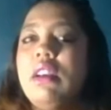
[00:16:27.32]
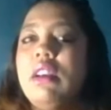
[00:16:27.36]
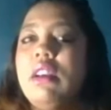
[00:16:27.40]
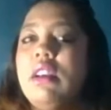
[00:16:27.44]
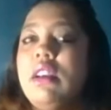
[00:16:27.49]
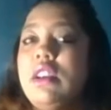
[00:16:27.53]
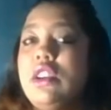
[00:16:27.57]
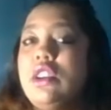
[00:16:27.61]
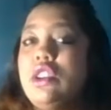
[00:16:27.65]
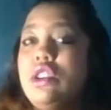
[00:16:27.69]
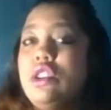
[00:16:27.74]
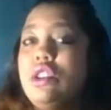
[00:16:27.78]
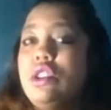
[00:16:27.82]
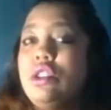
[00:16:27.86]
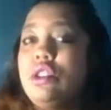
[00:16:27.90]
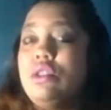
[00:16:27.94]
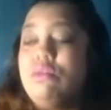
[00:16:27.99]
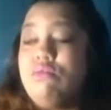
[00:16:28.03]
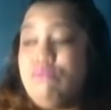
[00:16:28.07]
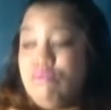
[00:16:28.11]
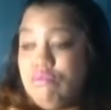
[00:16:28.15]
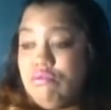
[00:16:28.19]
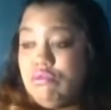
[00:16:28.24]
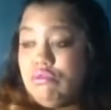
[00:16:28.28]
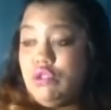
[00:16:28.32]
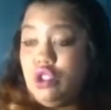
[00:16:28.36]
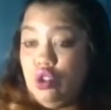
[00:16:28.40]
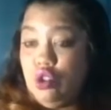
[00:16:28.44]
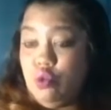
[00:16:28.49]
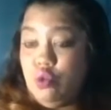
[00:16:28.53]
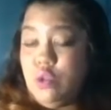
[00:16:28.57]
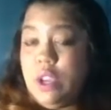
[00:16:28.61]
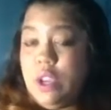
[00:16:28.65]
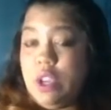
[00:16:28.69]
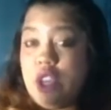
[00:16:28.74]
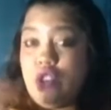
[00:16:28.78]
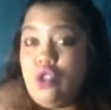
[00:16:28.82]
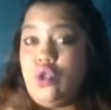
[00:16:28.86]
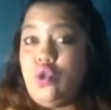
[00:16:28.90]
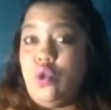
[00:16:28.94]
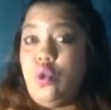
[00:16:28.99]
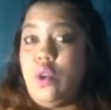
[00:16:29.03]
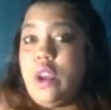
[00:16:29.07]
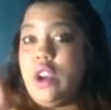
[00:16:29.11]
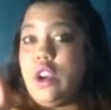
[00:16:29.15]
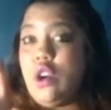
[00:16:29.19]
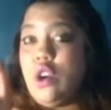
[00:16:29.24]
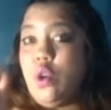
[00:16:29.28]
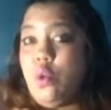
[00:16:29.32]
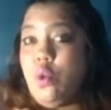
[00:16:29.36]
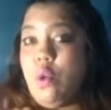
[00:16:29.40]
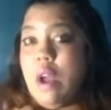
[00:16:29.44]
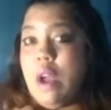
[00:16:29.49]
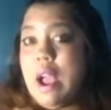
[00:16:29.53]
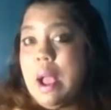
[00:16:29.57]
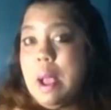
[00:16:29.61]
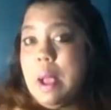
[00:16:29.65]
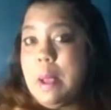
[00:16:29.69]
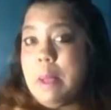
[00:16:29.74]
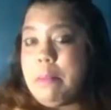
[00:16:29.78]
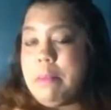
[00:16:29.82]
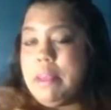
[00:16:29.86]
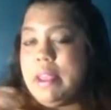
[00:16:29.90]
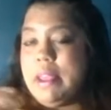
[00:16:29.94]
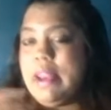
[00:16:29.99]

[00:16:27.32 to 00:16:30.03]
Finding Joe. That's